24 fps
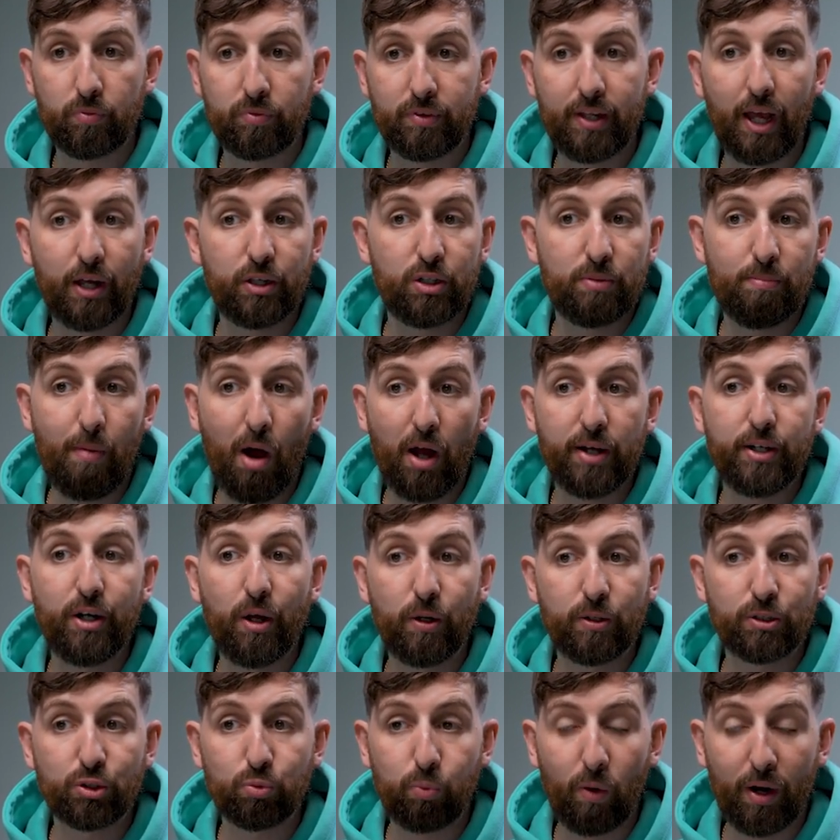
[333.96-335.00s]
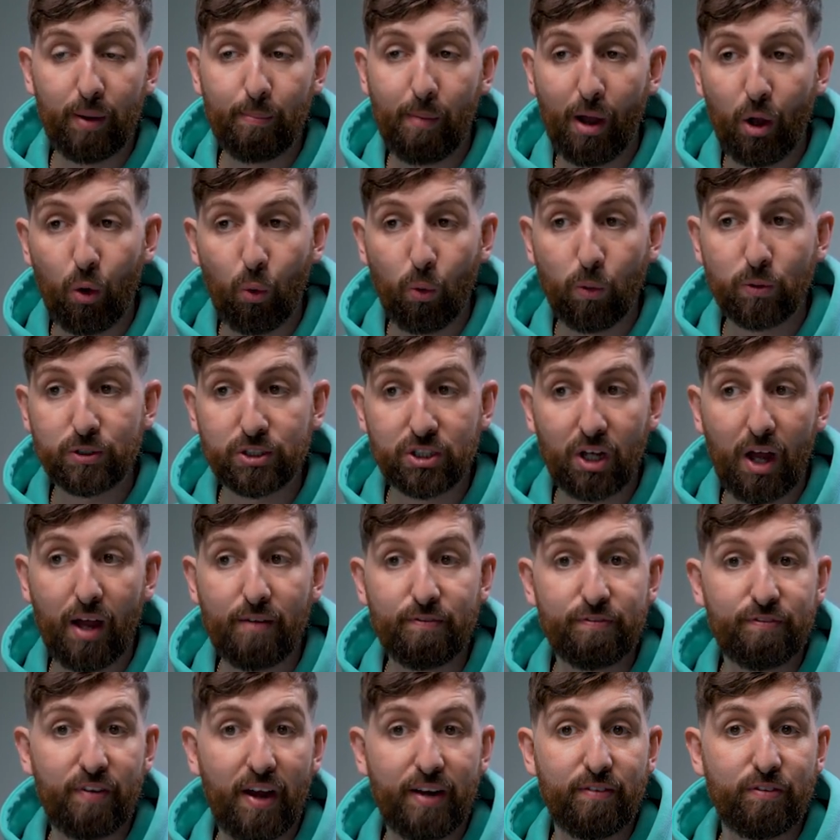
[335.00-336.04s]
Now you might notice one of my
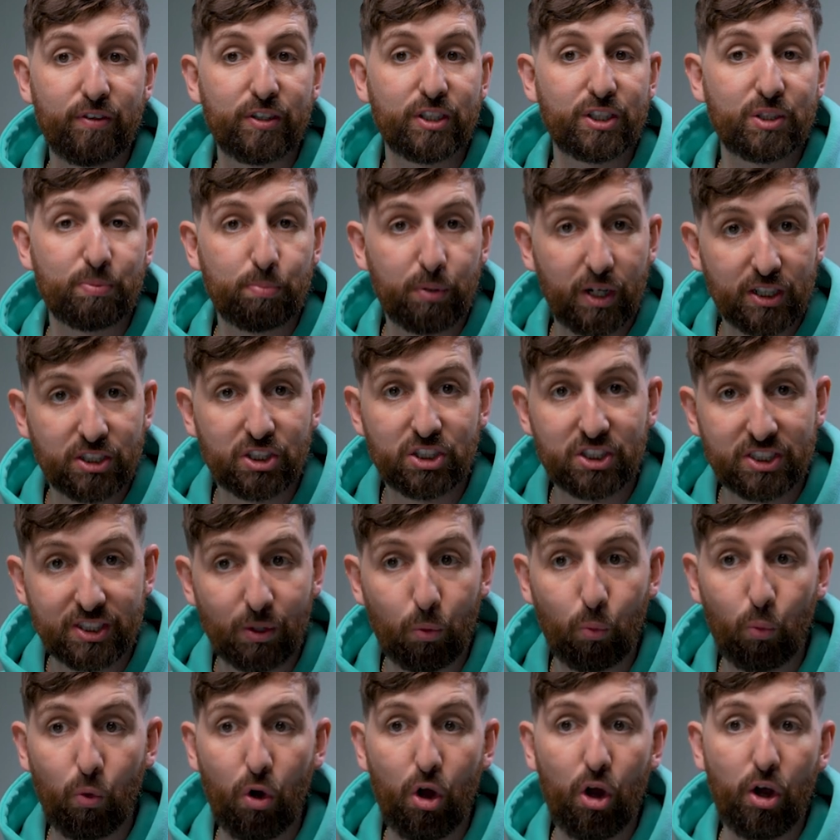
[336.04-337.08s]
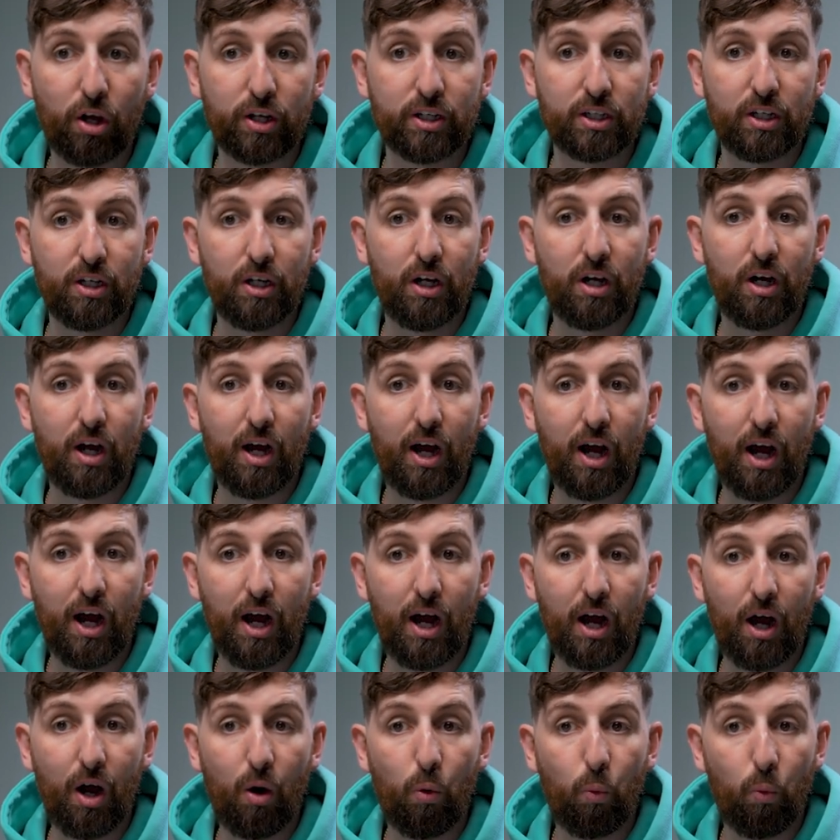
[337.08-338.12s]
all-time favorite expressions at work,
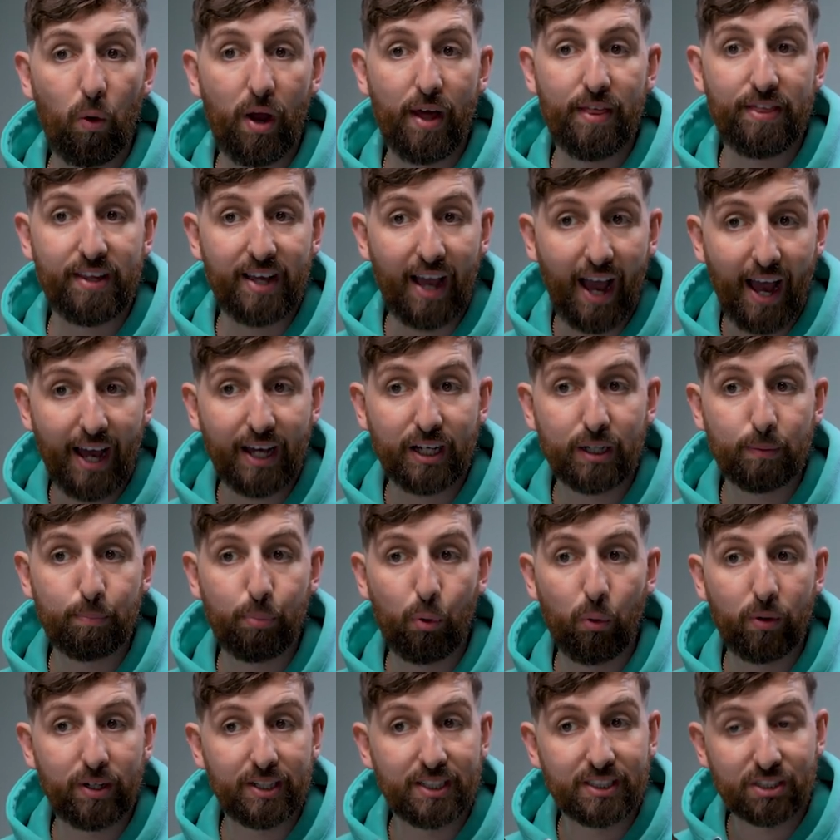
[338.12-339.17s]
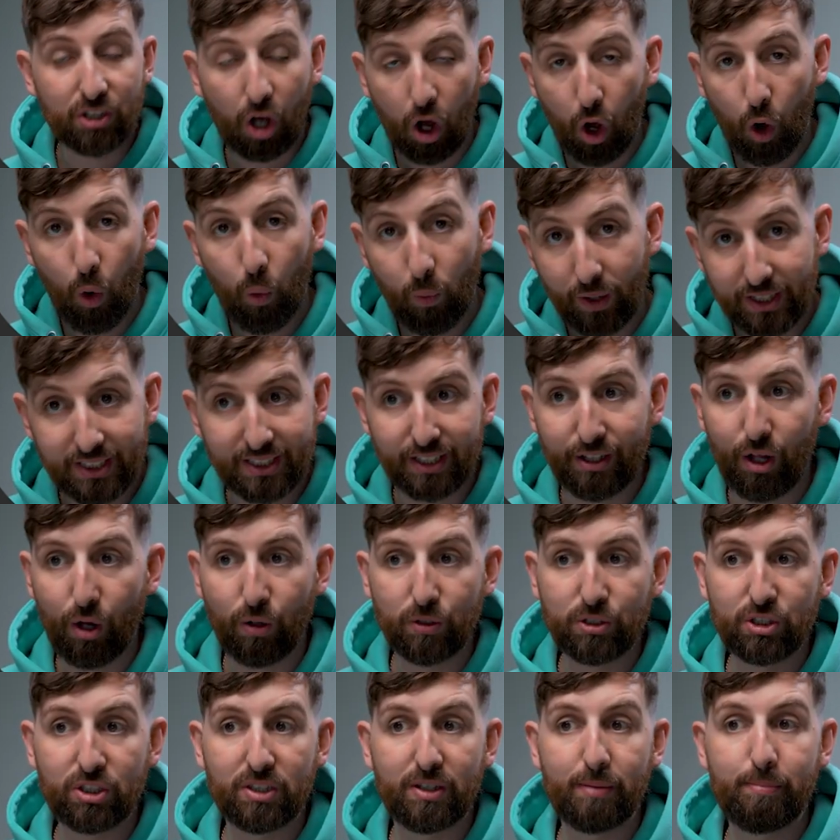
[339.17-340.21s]
Uh, where the anchor point is always
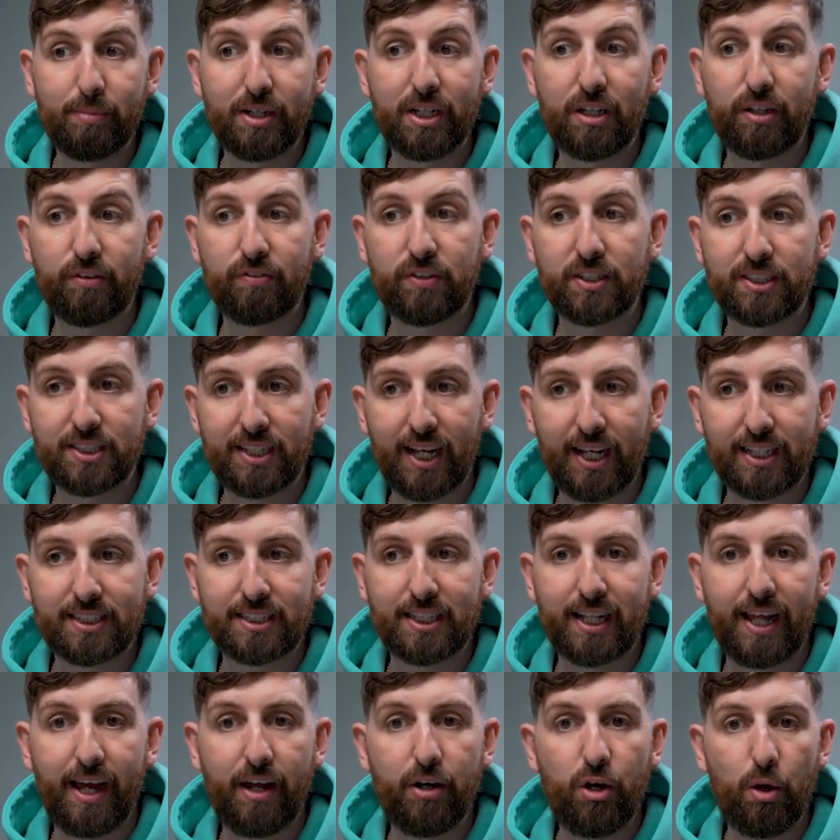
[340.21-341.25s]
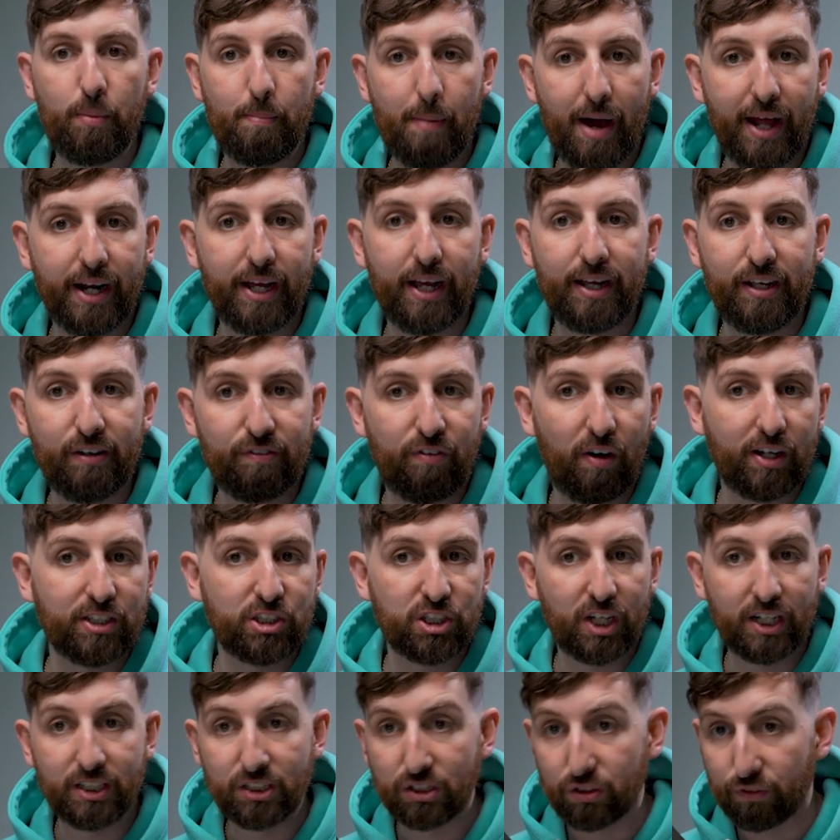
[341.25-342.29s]
locked to the middle of the text layer, no matter if I
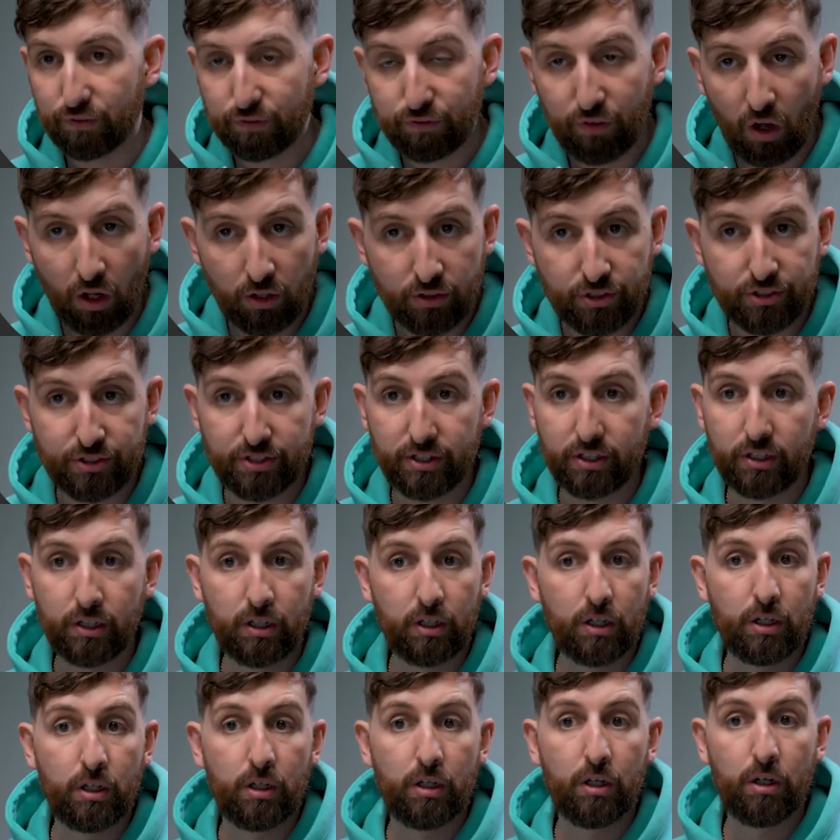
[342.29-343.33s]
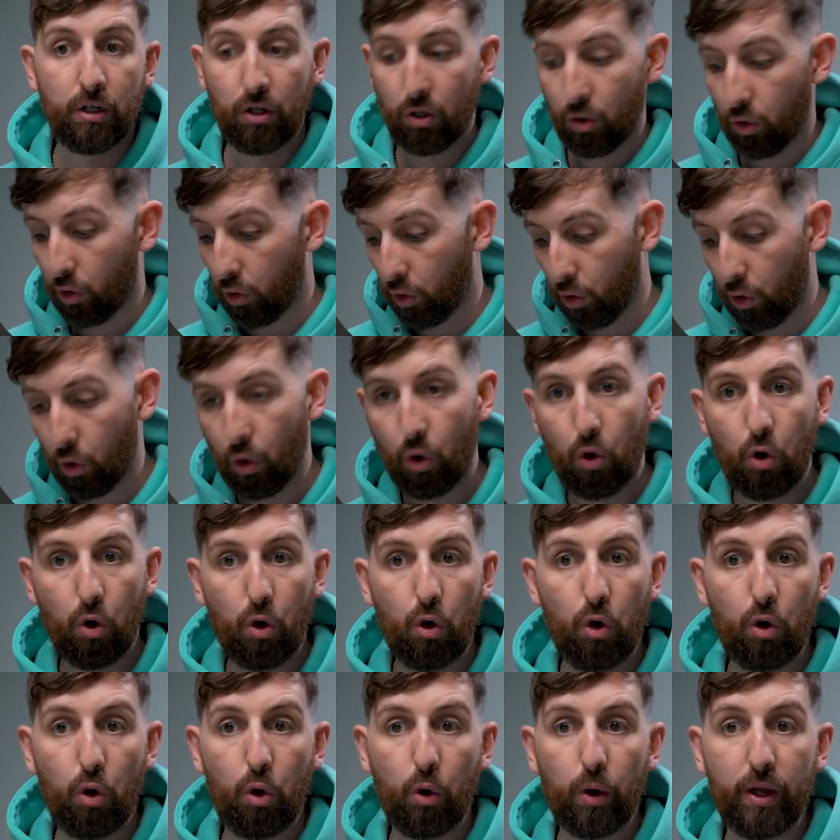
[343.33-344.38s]
change the font
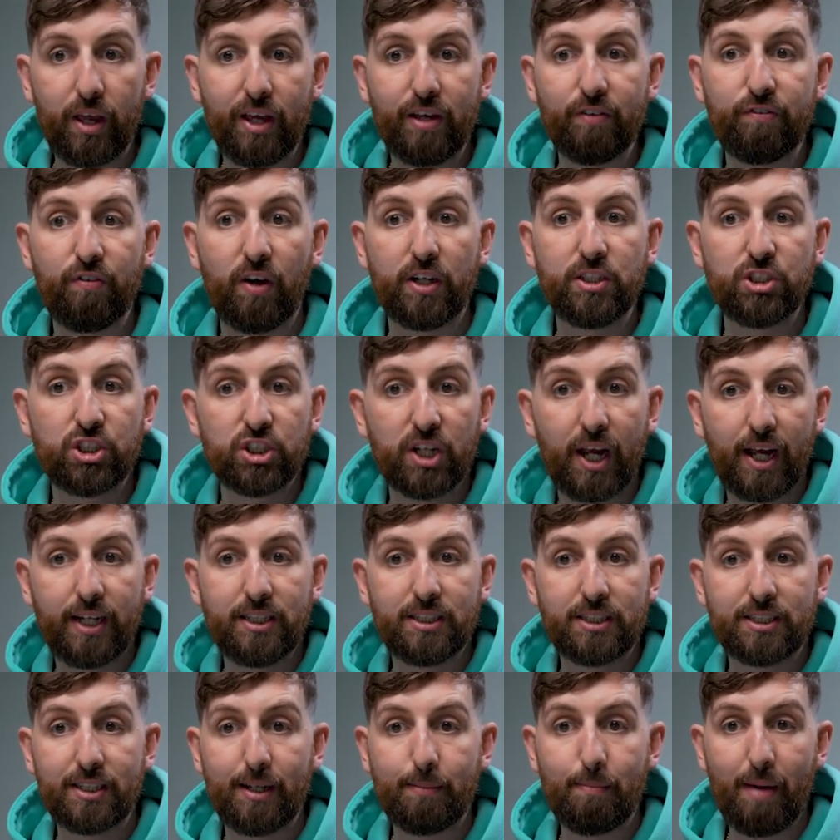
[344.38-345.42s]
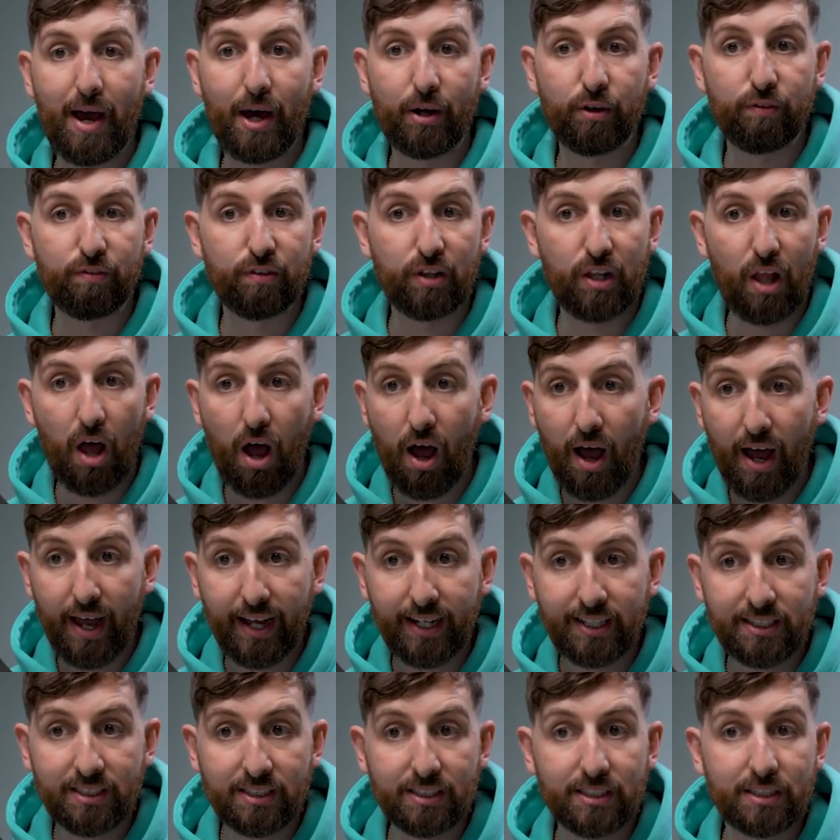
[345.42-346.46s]
or if I change the amount of
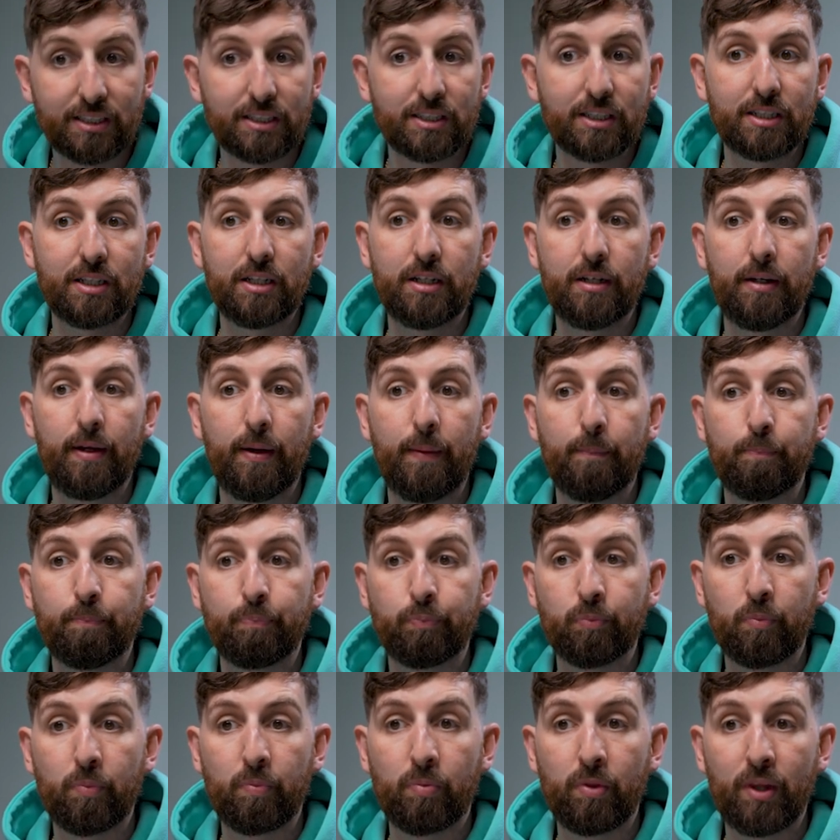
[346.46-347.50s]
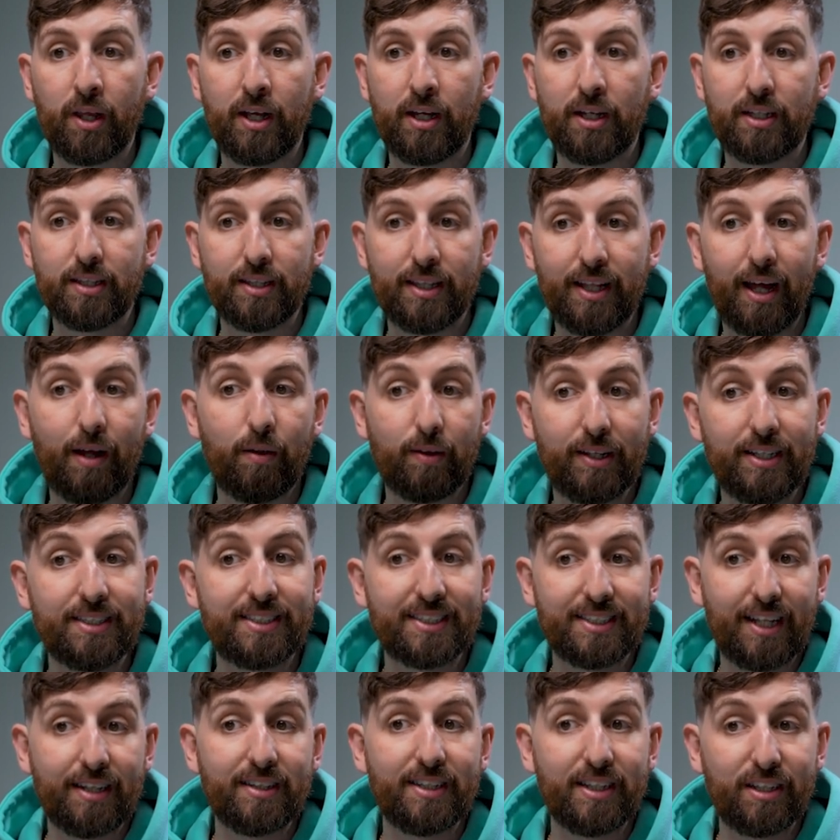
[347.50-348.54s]
lines. Now,
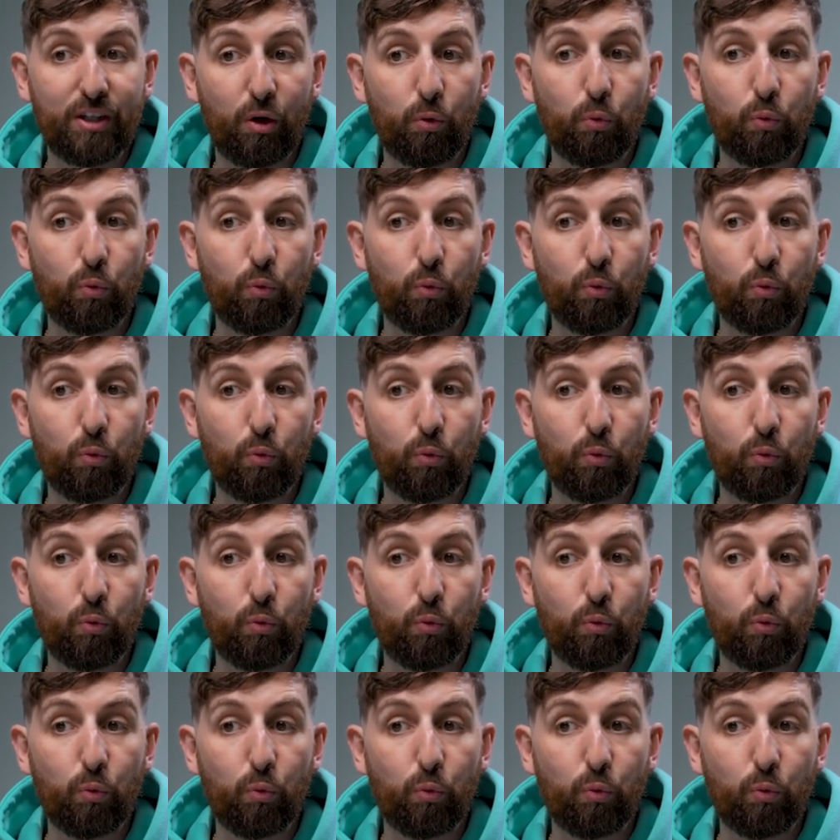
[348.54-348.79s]
it's something that